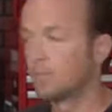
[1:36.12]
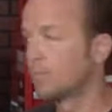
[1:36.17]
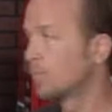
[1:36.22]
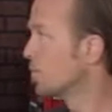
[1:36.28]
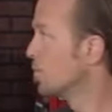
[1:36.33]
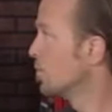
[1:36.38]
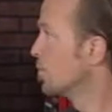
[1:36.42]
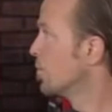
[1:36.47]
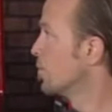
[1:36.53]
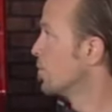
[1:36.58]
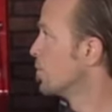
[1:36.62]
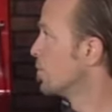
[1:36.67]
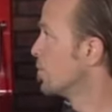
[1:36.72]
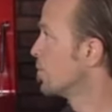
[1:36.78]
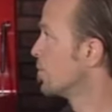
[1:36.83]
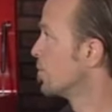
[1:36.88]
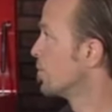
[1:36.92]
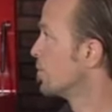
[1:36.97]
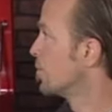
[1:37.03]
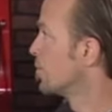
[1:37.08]

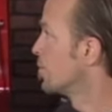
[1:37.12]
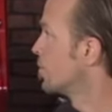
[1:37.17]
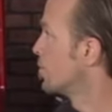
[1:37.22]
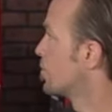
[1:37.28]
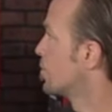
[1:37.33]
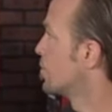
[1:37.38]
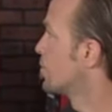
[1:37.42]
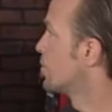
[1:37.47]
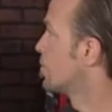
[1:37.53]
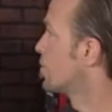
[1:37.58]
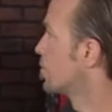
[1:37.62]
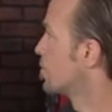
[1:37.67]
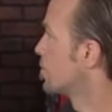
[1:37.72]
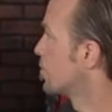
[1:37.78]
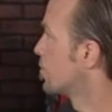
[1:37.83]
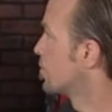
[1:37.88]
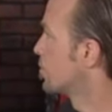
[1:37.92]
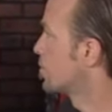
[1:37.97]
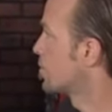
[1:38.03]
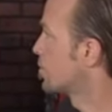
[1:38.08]

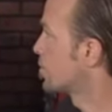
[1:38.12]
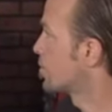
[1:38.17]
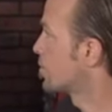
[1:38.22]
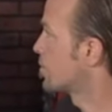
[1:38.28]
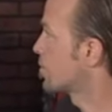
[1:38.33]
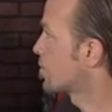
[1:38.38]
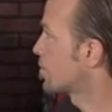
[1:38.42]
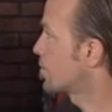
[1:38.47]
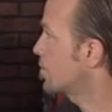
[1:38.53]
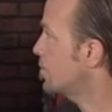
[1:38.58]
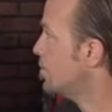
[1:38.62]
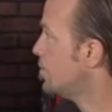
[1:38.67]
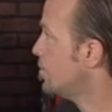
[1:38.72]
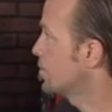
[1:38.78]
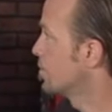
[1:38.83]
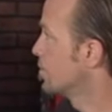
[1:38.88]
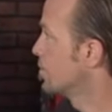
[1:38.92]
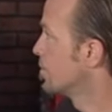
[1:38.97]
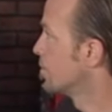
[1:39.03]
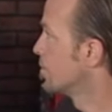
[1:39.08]

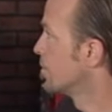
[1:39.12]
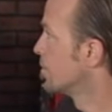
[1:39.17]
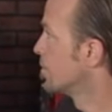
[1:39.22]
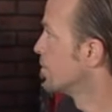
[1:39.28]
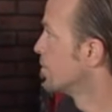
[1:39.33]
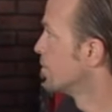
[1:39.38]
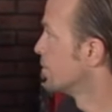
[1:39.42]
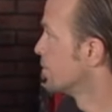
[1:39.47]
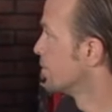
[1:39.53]
The person shown says nothing.